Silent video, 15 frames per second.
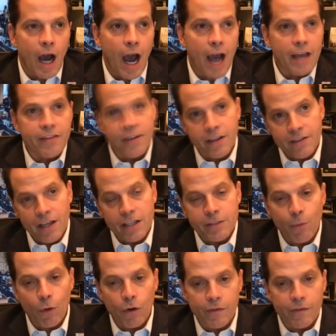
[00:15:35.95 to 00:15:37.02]
I think that's
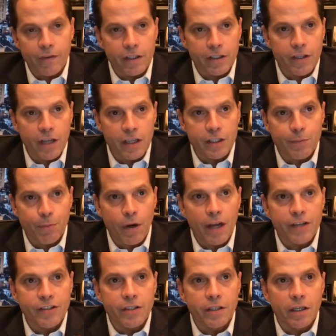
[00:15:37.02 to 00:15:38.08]
more of an
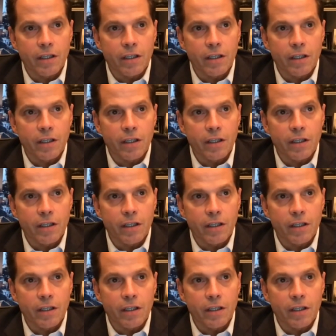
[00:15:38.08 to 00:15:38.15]
expression